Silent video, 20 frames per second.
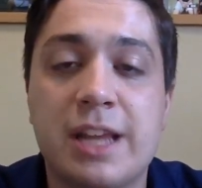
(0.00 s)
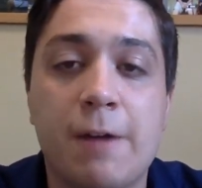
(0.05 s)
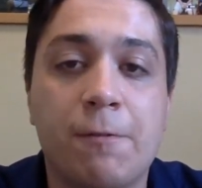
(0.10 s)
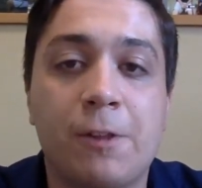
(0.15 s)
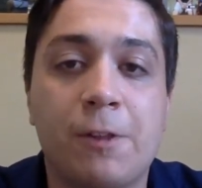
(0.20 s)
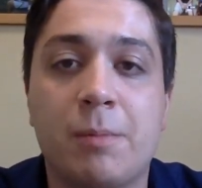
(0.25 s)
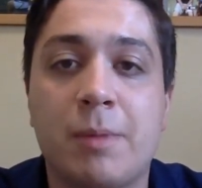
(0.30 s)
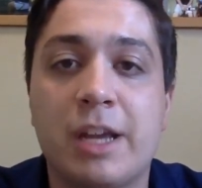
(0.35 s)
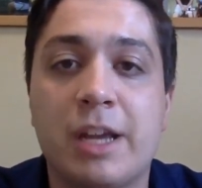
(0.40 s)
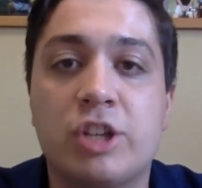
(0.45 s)

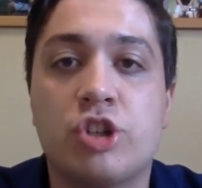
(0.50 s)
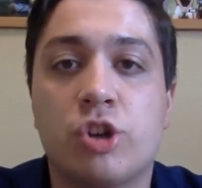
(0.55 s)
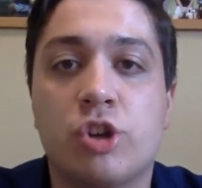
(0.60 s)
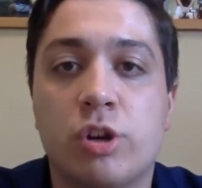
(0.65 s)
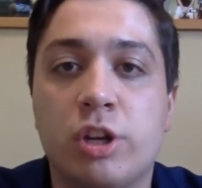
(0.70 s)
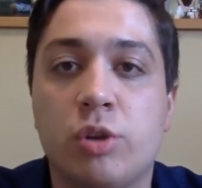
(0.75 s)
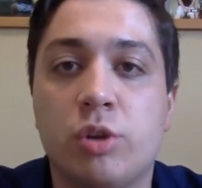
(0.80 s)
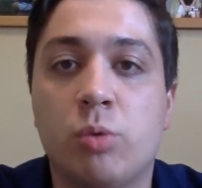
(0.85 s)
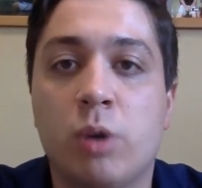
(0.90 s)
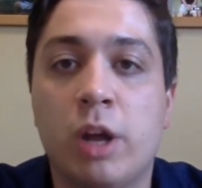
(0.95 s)
Definitely make
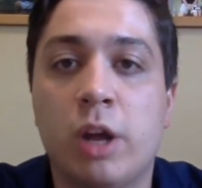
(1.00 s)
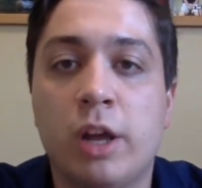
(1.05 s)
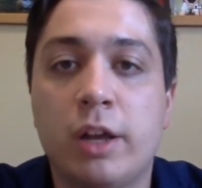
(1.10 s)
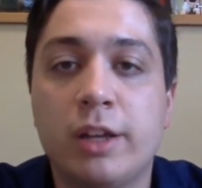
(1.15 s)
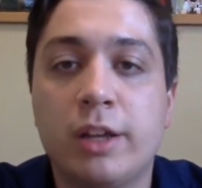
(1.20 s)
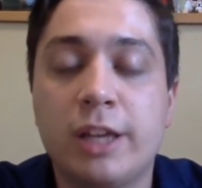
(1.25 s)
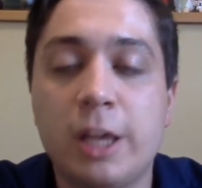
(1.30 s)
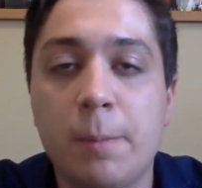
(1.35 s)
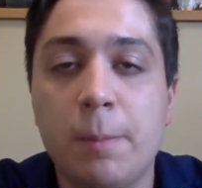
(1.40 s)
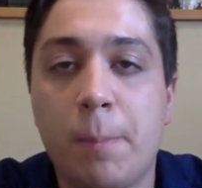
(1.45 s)
sure you
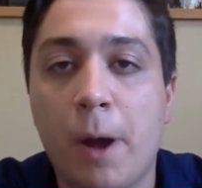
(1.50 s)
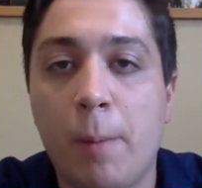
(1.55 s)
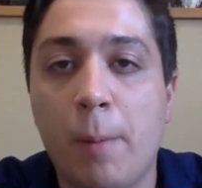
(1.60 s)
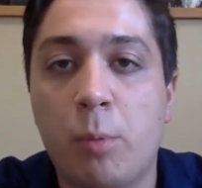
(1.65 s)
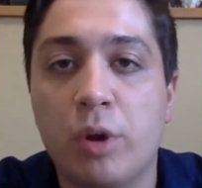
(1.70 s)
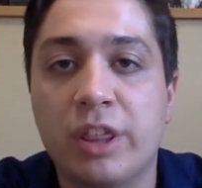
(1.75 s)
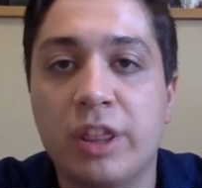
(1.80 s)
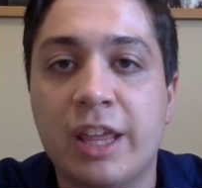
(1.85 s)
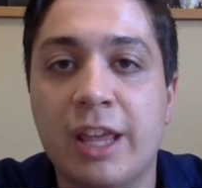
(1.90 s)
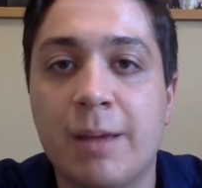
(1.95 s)
keep
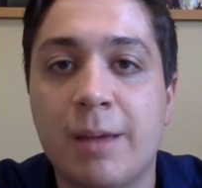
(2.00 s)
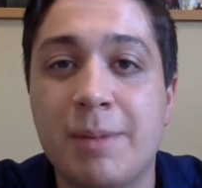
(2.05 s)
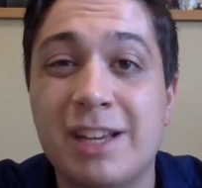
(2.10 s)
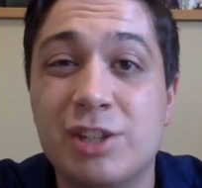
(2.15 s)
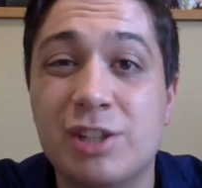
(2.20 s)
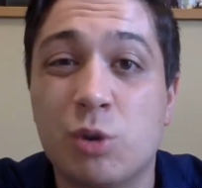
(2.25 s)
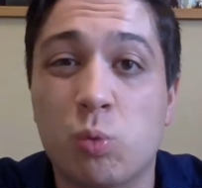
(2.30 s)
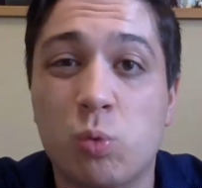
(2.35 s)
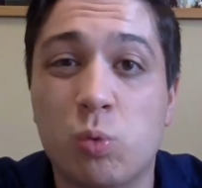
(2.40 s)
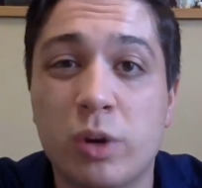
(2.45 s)
up with him.
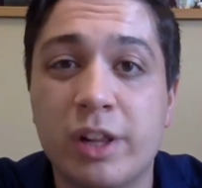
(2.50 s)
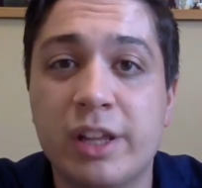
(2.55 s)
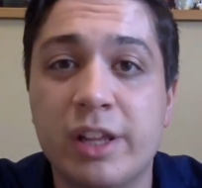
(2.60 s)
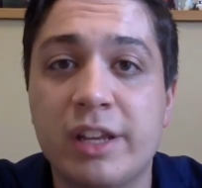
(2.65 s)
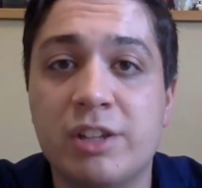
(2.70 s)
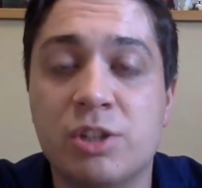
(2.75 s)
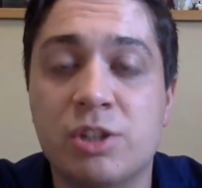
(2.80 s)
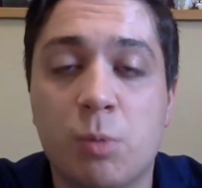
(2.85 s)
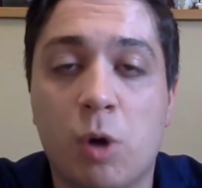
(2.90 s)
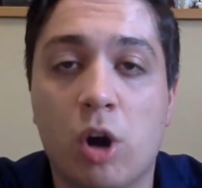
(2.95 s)
He's a
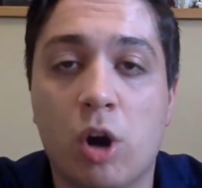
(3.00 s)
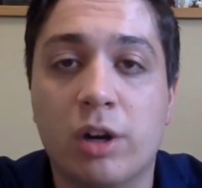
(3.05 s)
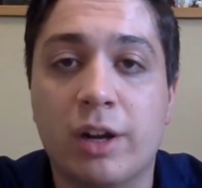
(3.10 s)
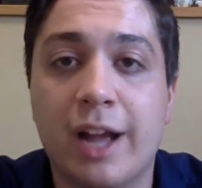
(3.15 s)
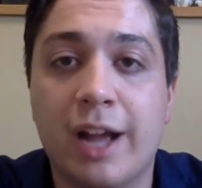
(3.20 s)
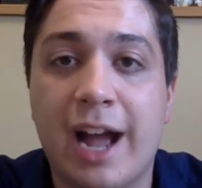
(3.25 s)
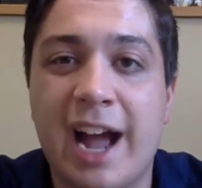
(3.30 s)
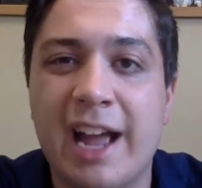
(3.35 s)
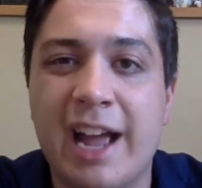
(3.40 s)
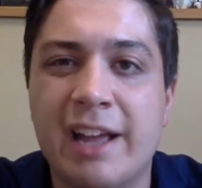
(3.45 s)
really
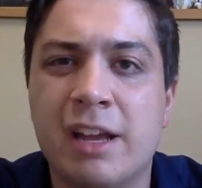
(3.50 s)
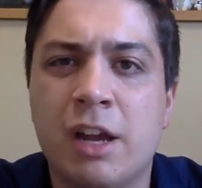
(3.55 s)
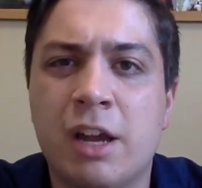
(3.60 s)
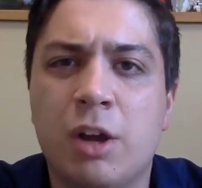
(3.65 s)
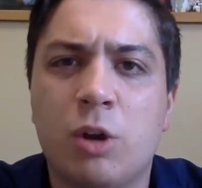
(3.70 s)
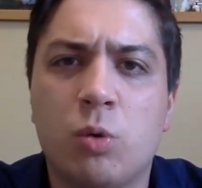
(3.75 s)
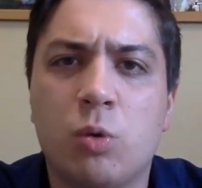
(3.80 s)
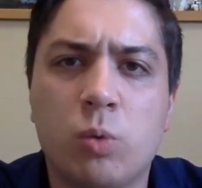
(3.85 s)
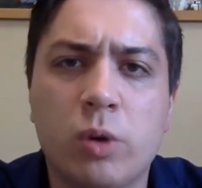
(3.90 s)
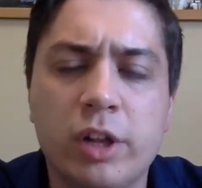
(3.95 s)
smart guy,
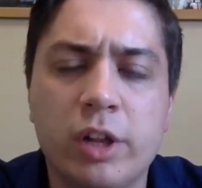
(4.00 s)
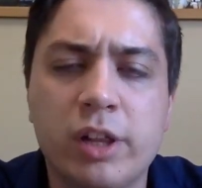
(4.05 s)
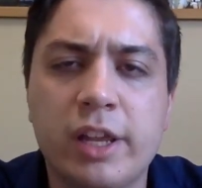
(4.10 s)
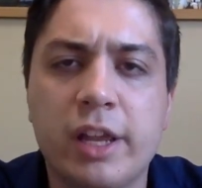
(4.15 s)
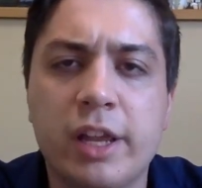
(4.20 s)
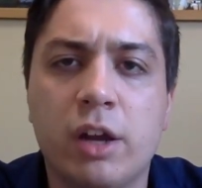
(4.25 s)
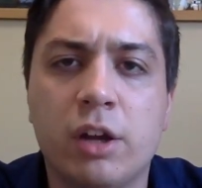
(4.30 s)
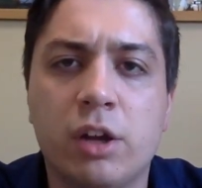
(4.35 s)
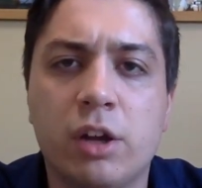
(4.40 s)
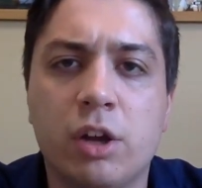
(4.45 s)

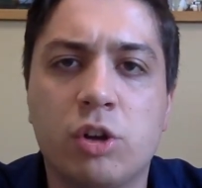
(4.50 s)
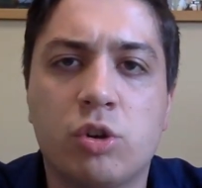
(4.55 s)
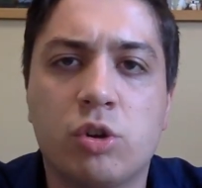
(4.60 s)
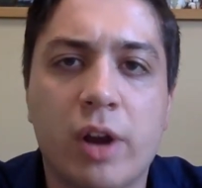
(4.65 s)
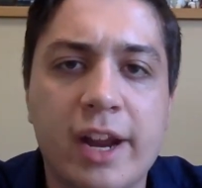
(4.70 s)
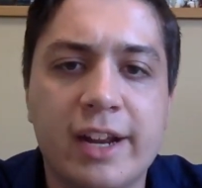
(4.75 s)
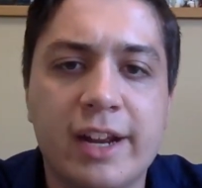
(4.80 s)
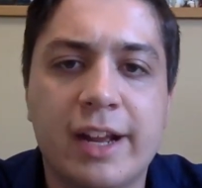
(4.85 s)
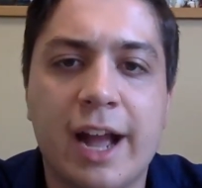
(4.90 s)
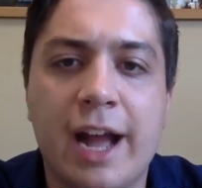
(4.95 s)
really a
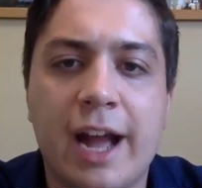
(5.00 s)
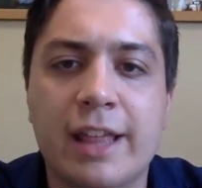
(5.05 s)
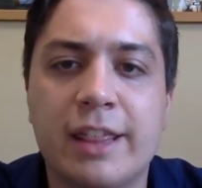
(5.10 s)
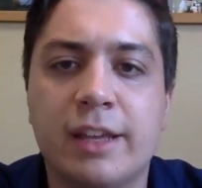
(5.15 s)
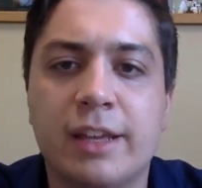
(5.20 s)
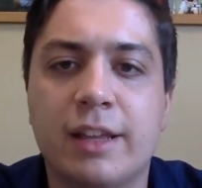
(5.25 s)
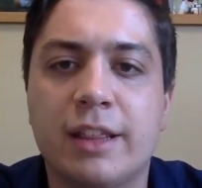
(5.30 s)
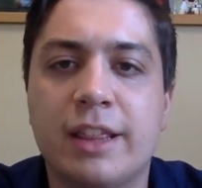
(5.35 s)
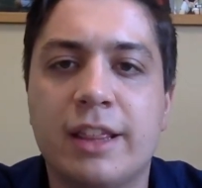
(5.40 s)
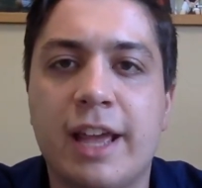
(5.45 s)
great guy
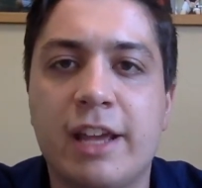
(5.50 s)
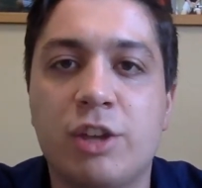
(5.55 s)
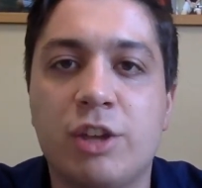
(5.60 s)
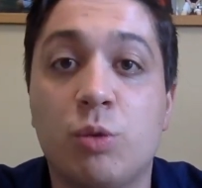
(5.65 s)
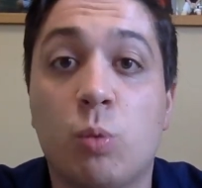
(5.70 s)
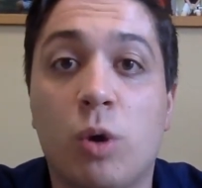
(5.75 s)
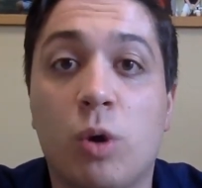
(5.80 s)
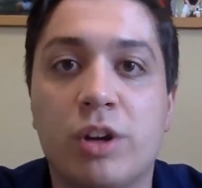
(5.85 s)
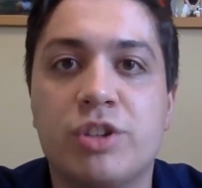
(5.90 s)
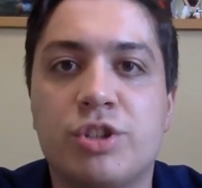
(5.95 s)
that
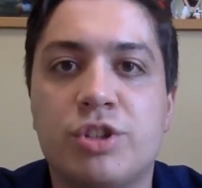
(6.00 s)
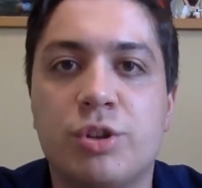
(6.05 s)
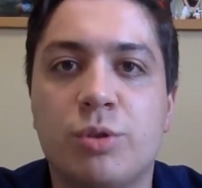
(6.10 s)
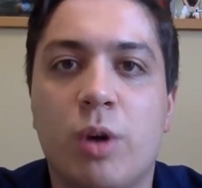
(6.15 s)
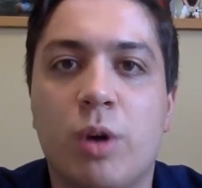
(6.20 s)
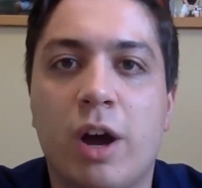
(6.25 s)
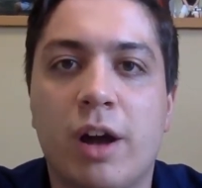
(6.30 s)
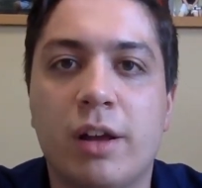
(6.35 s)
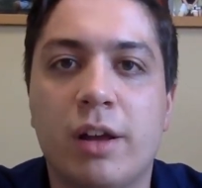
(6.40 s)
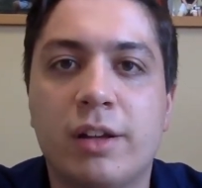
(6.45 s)
you want
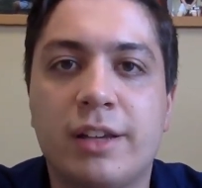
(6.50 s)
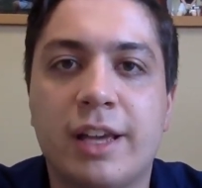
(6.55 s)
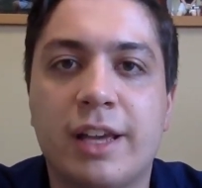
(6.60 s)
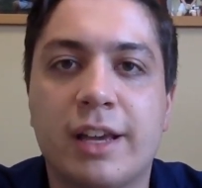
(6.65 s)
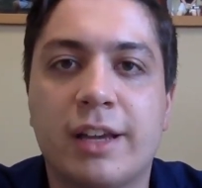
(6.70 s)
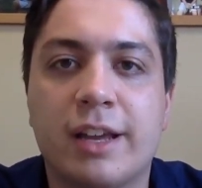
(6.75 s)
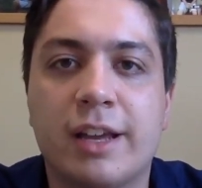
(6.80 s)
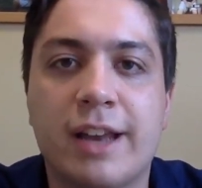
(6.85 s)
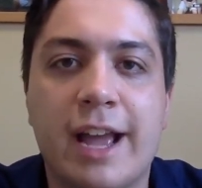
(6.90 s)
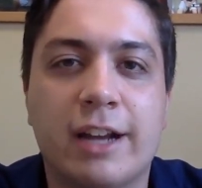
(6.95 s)
to
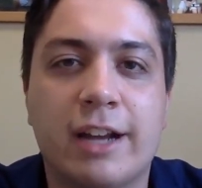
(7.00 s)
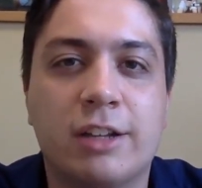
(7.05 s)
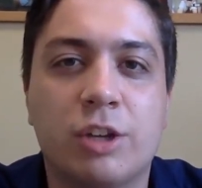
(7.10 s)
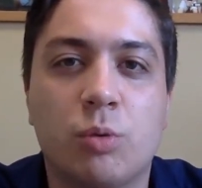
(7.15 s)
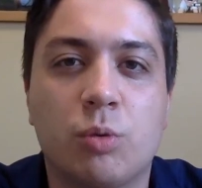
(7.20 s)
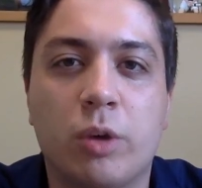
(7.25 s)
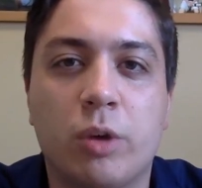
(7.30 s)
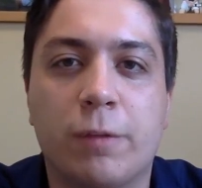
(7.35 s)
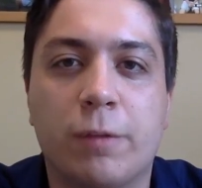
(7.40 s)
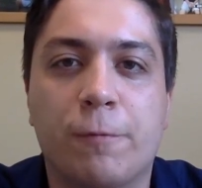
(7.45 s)
get
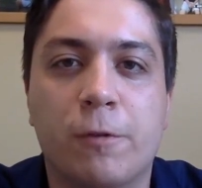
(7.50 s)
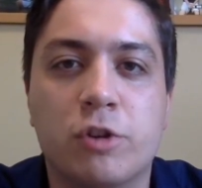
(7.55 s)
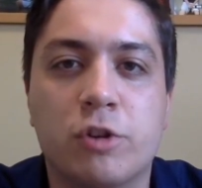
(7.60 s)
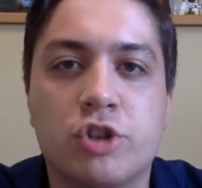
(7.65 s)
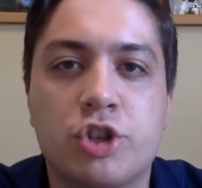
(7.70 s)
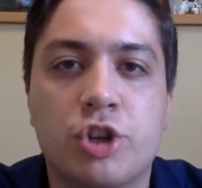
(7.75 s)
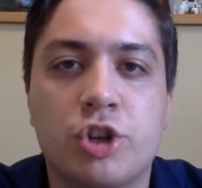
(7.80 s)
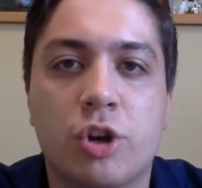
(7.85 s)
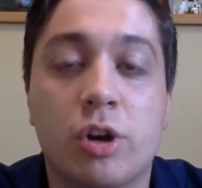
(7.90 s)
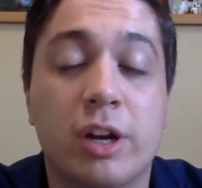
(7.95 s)
connected with for
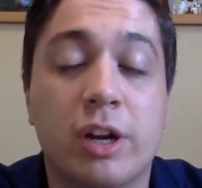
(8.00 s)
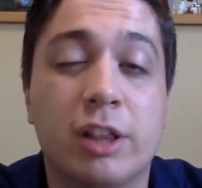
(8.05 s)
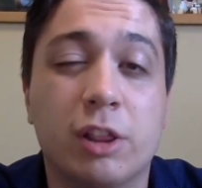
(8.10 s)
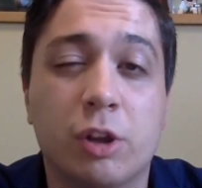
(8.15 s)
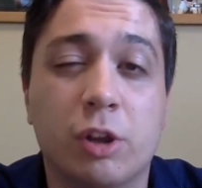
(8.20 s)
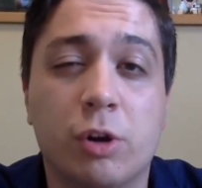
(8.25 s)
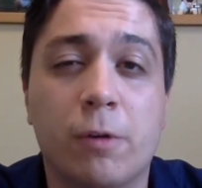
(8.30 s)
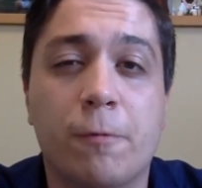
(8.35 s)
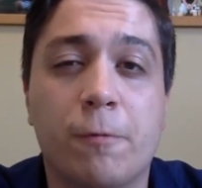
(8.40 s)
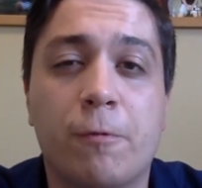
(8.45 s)
sure
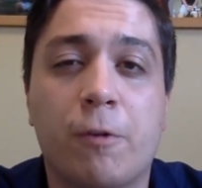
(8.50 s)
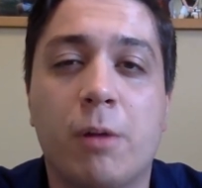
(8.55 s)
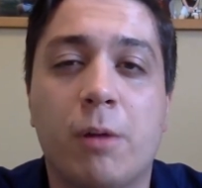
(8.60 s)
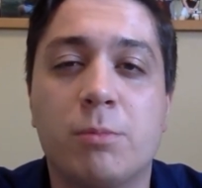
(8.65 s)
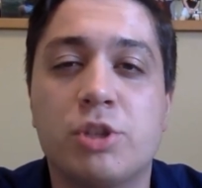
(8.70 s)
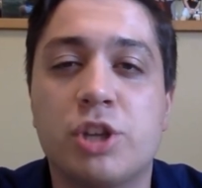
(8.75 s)
and learn from.